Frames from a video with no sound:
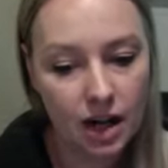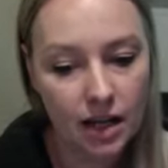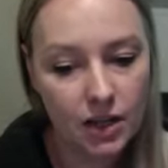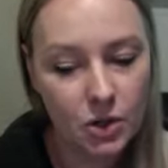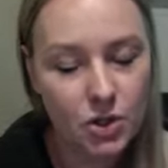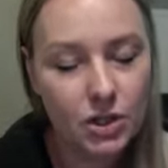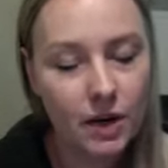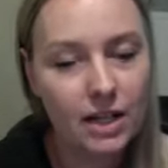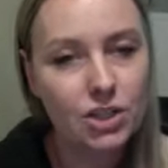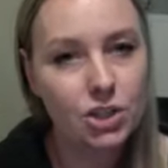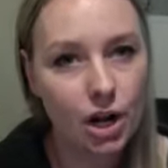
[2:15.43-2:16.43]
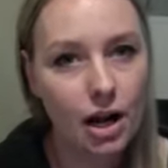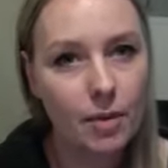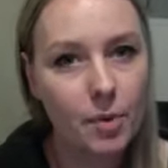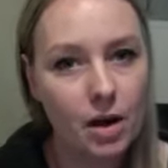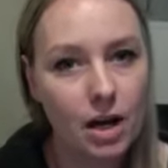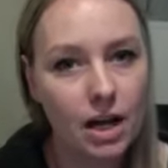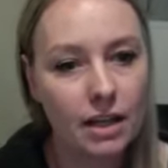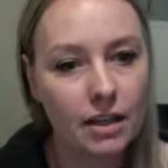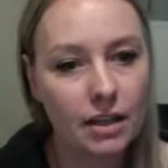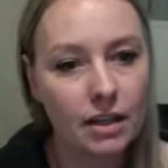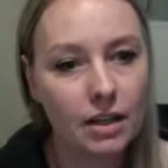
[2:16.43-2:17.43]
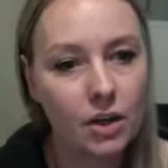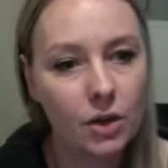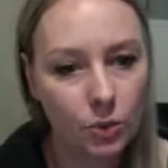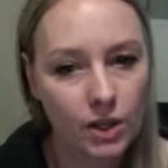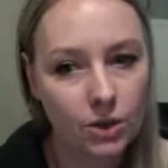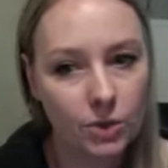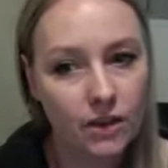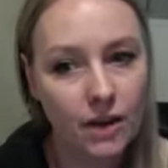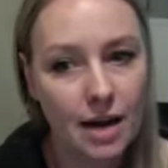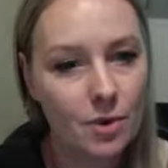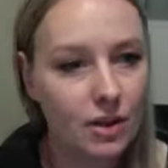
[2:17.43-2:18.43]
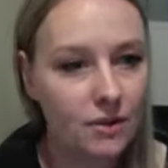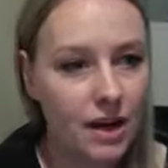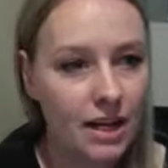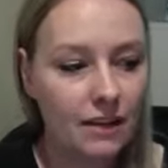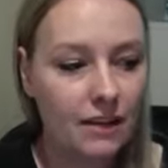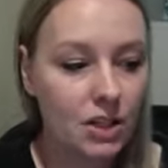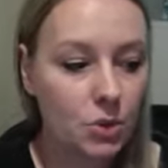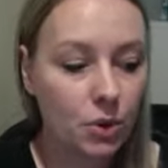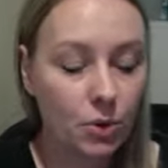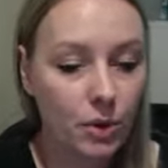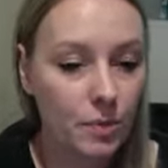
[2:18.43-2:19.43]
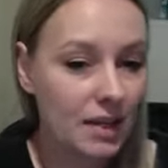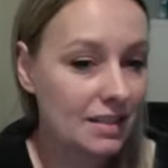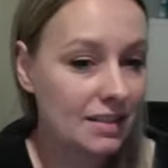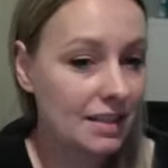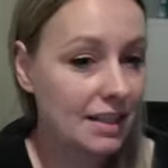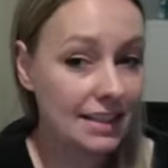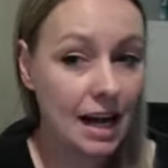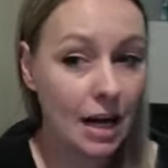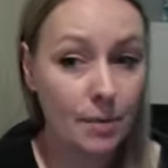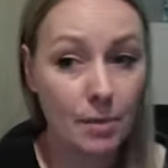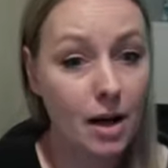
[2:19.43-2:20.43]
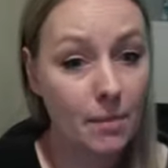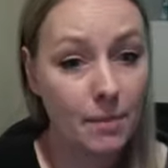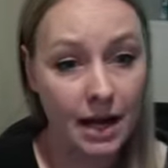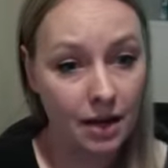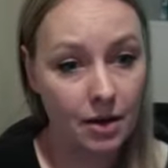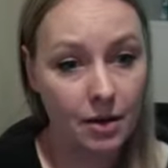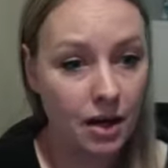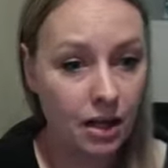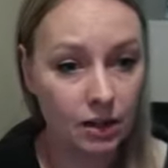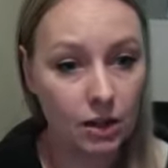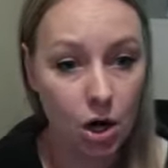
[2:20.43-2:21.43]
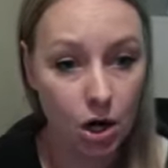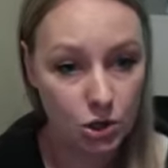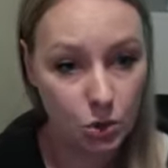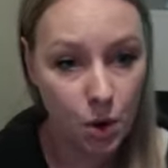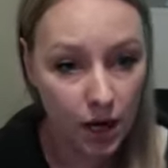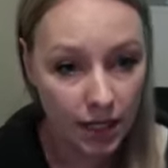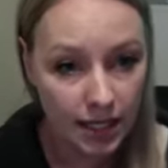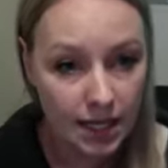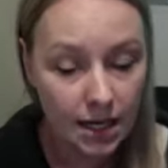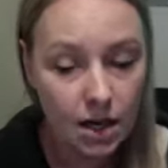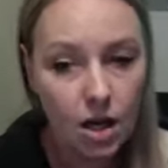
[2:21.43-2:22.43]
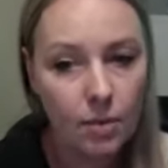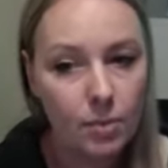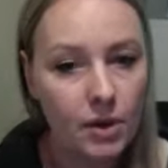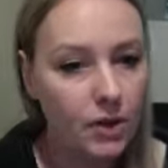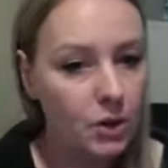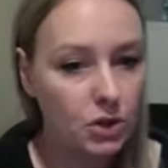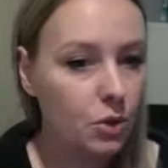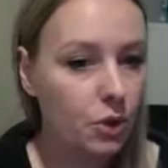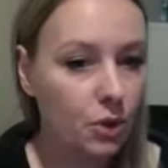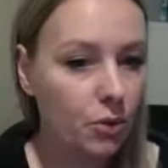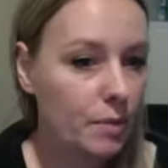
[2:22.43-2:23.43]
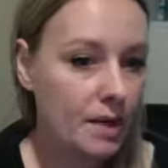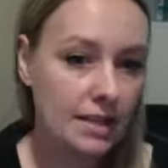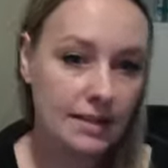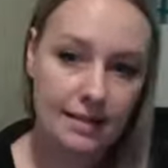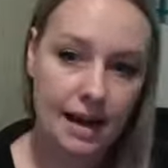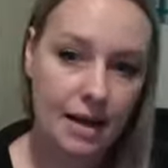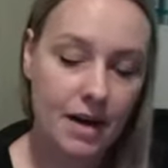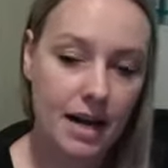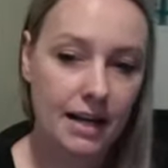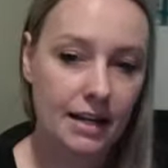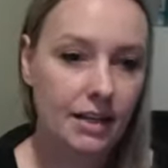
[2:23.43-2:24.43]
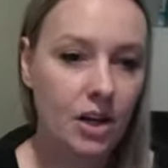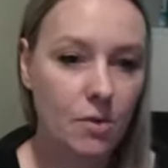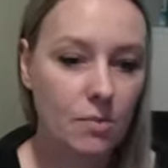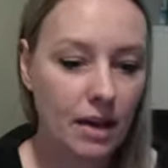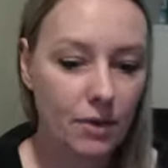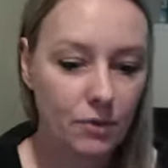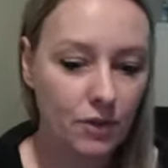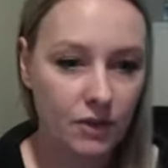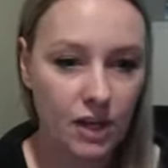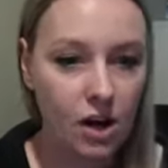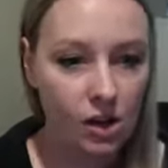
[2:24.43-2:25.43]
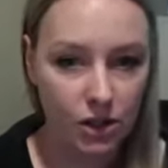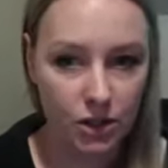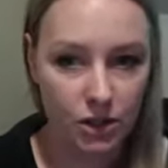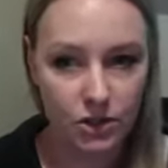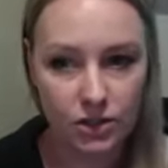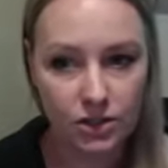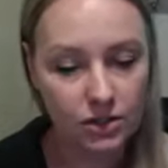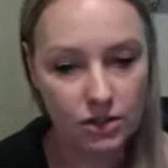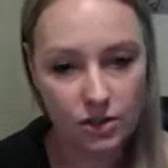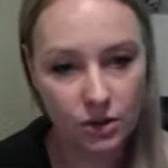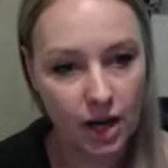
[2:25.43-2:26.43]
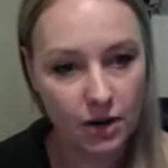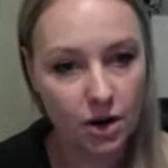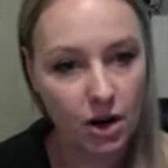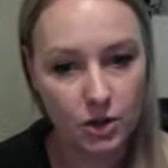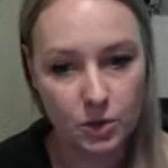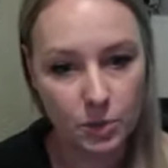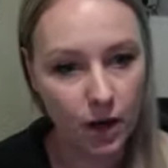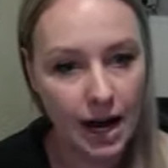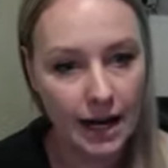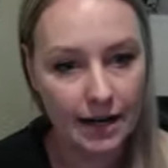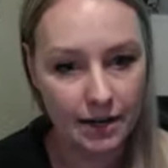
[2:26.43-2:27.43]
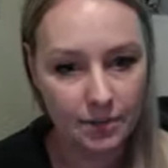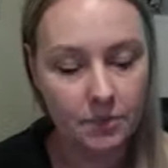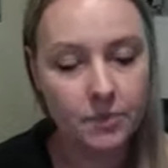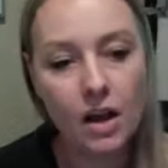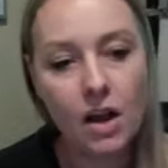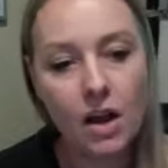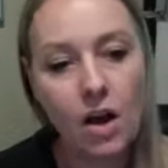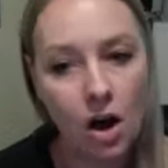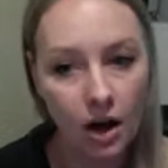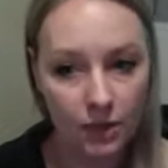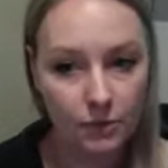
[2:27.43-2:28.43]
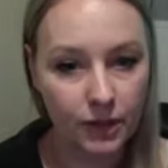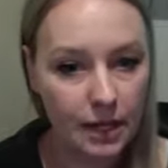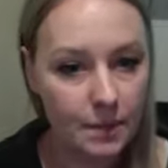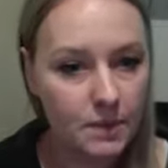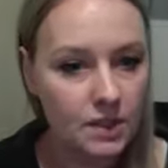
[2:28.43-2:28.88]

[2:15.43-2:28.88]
Usually when I shop on the RealReal, I'm only finding like 2 or 3 pieces at a time. I'm not buying a large quantity, but those 2 or 3 pieces, I might, make $50 to $100 per item on the flip.